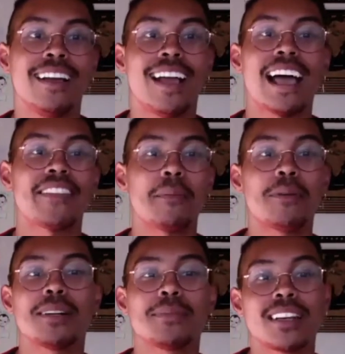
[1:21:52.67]
at that point
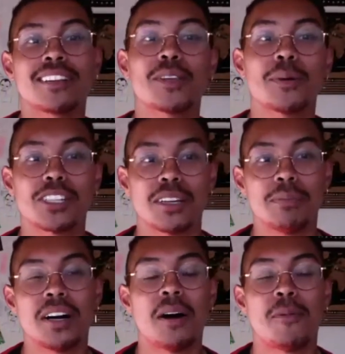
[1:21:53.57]
I'm getting so much input
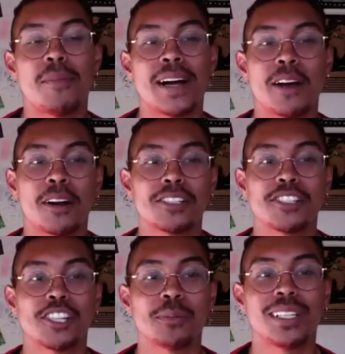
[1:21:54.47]
on what my art
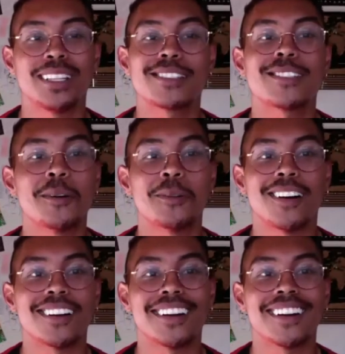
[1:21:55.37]
should be, it's no
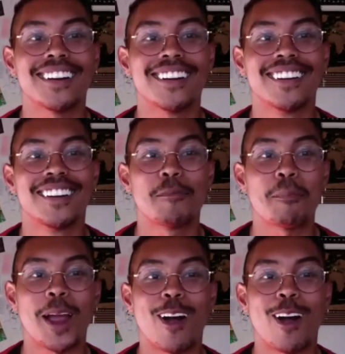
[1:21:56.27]
longer my art.